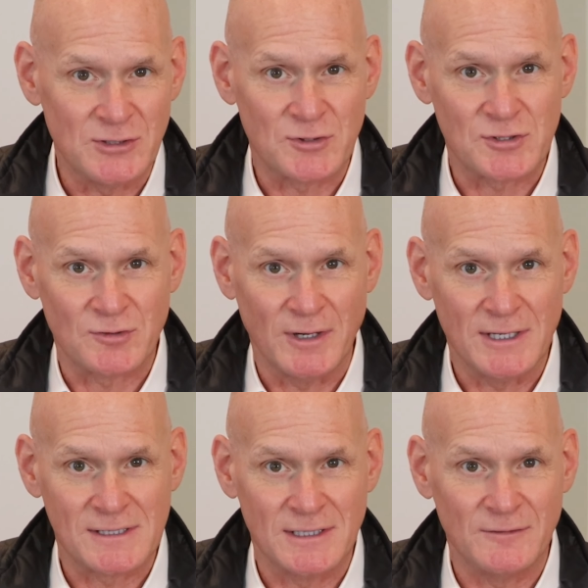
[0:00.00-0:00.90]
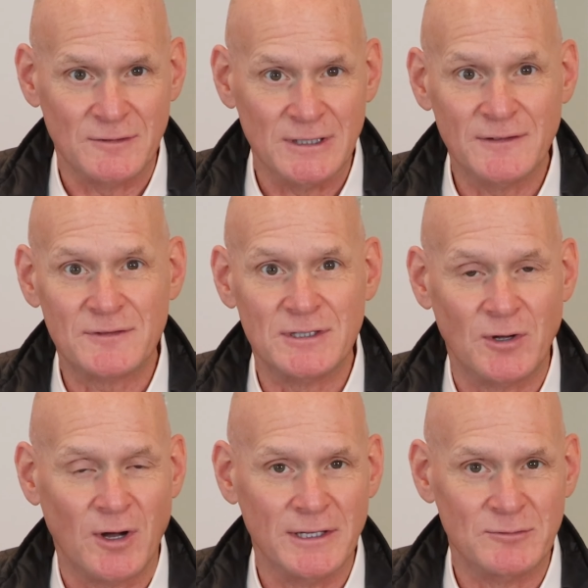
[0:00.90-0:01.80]
interest rates that have lifted
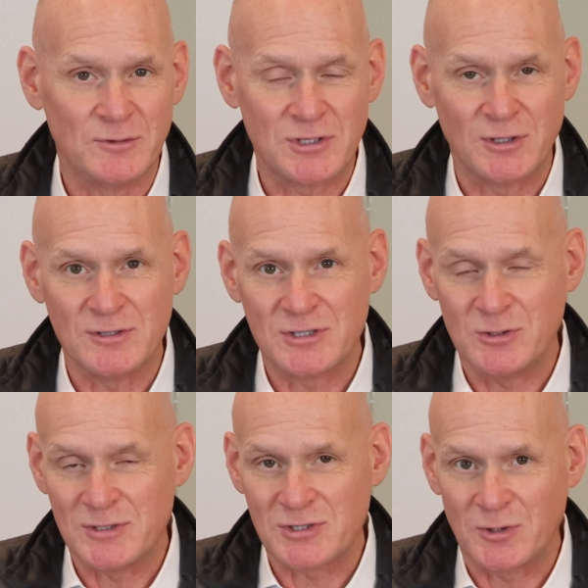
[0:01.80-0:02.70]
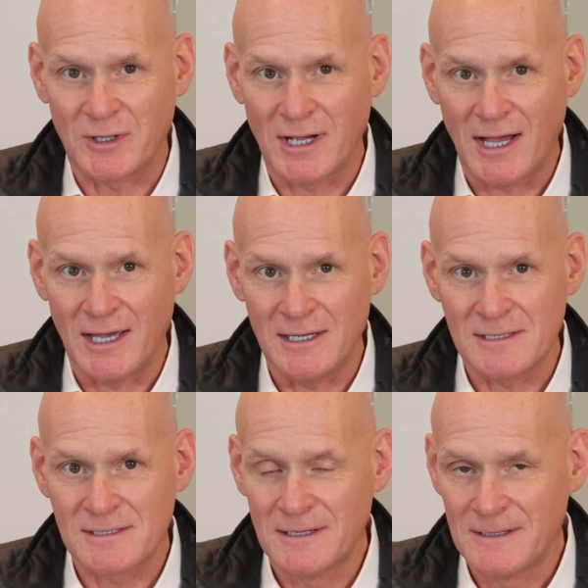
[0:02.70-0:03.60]
all in returns to historic
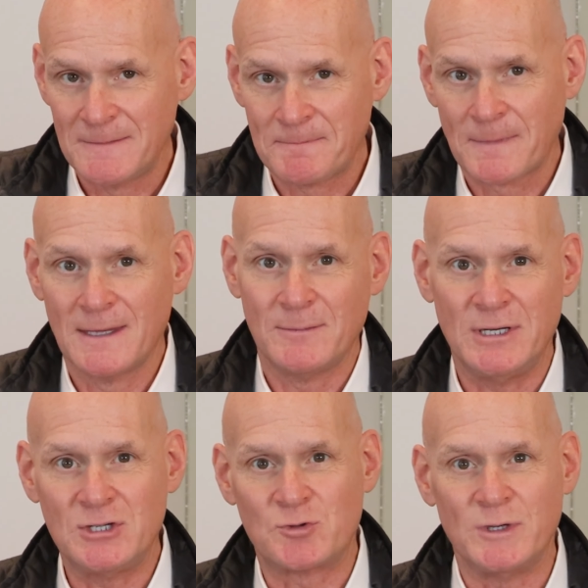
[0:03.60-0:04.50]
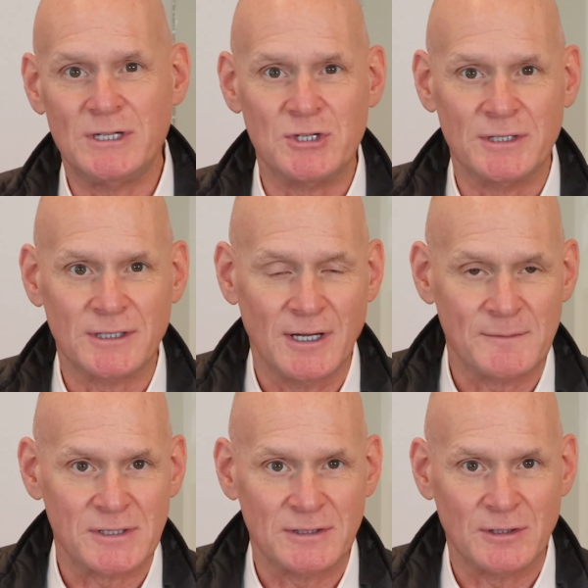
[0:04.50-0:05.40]
highs. But each region
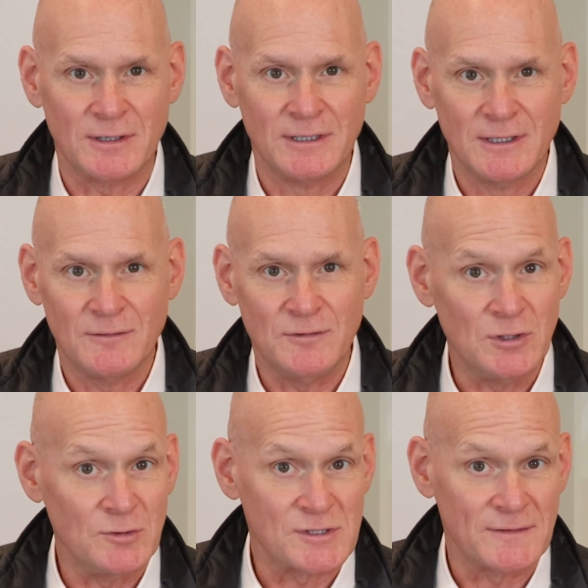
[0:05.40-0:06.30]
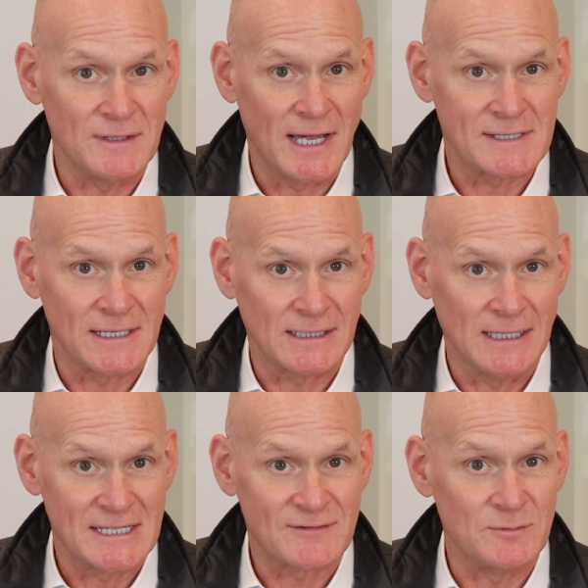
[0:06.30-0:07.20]
comes at their views of the asset
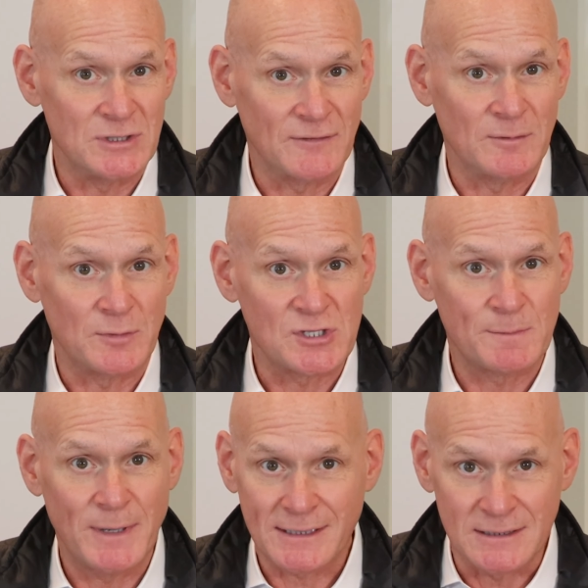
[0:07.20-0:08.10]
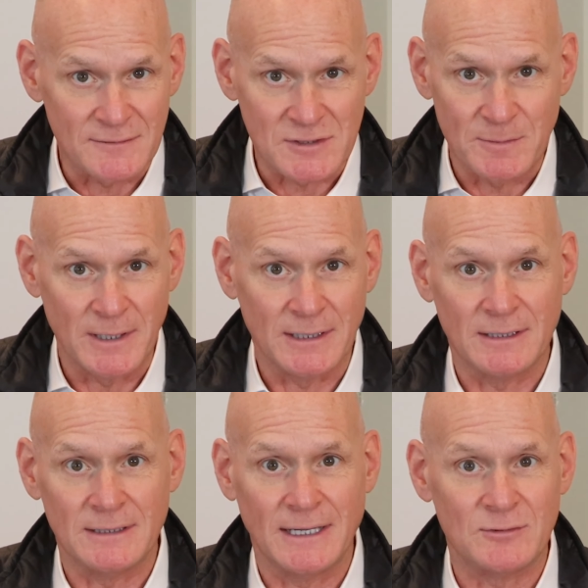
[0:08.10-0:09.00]
class from different perspectives, depending
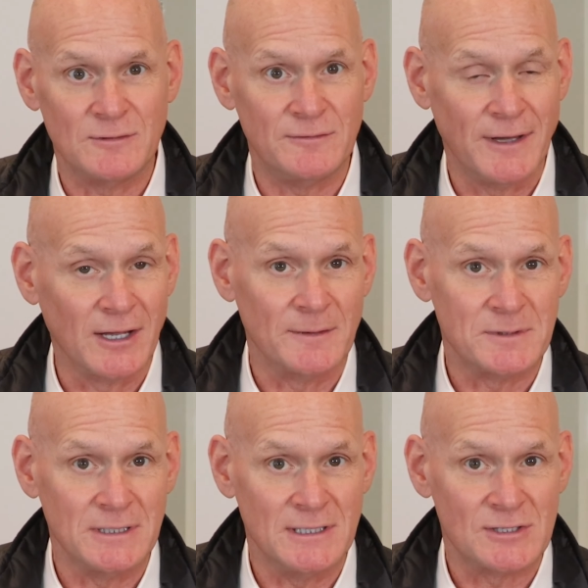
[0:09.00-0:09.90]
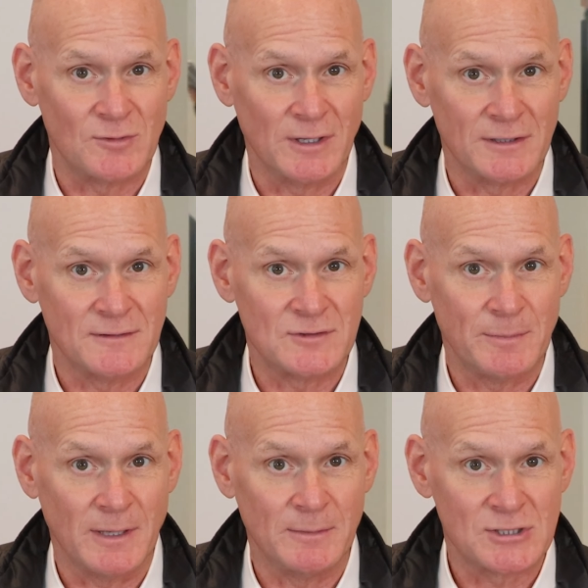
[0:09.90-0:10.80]
on how developed it is relative to
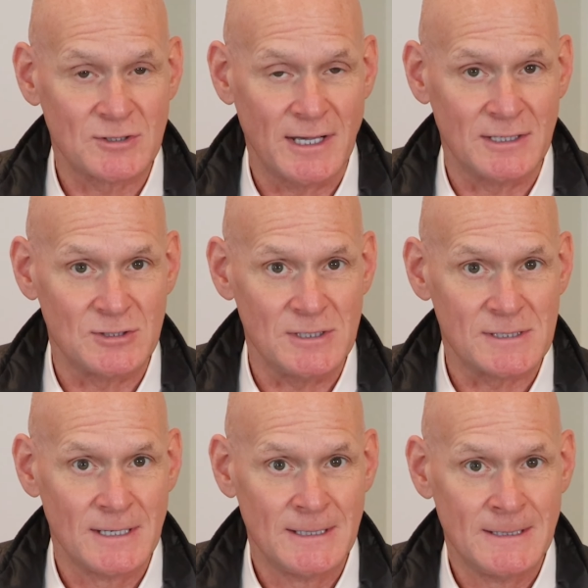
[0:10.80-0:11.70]
public strategies.